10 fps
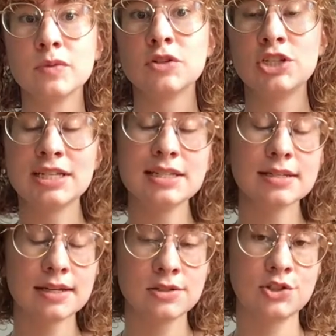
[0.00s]
Jesus
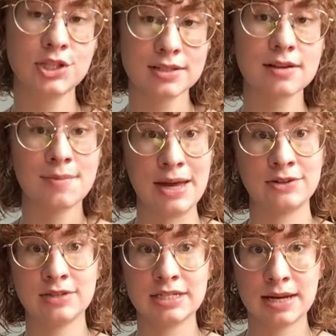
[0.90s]
has just come out
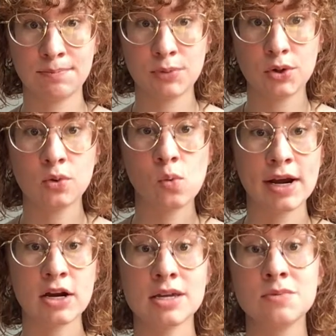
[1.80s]
of the temple,
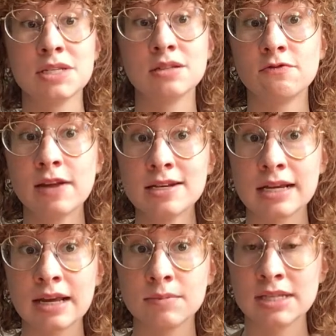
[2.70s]
where he was
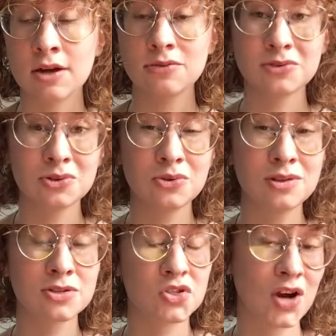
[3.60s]
defending himself to
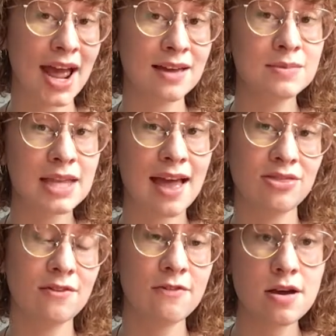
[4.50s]
the scribes
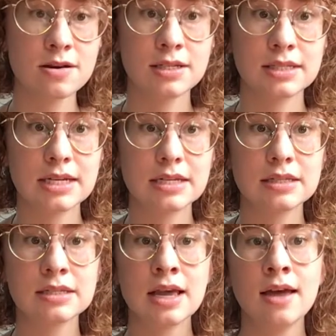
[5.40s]
and the
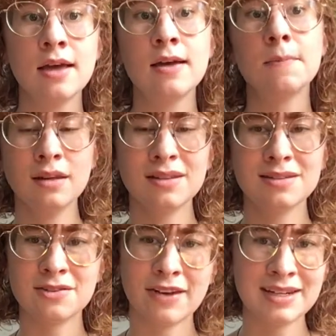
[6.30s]
Pharisees,
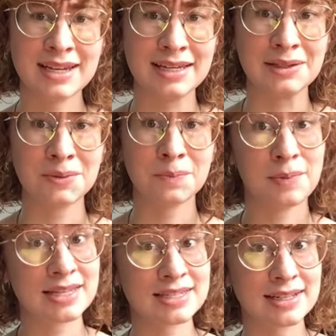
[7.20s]
defending
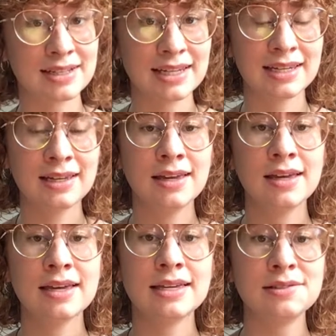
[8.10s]
basically
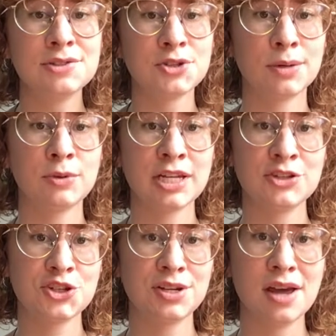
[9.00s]
his
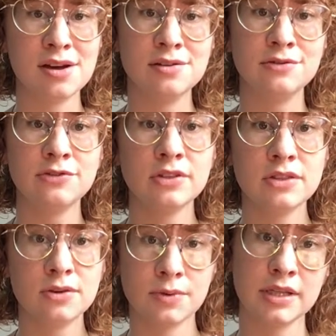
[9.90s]
interpretation of
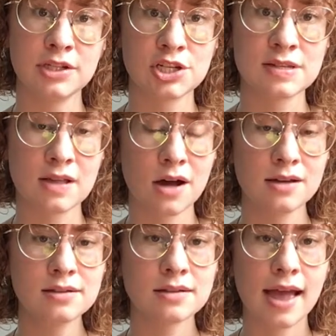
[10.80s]
the religious
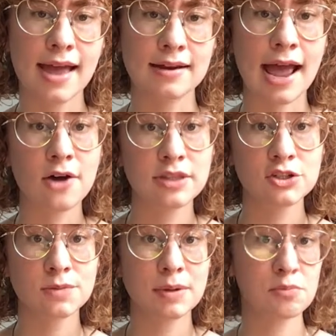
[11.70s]
laws and how they
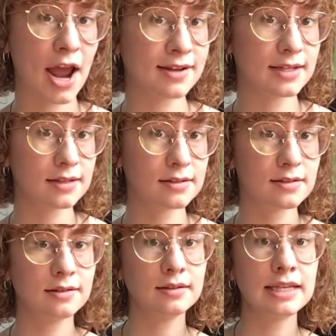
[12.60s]
should be
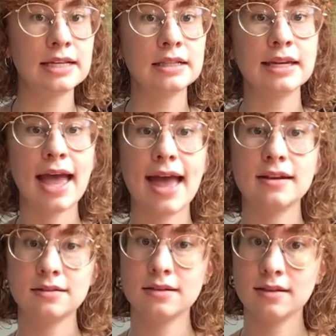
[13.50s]
practiced, legally
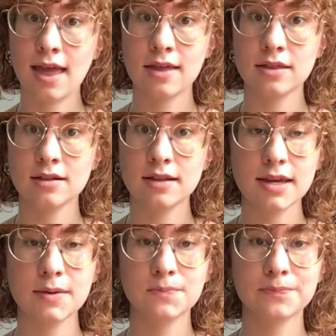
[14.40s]
and ethically.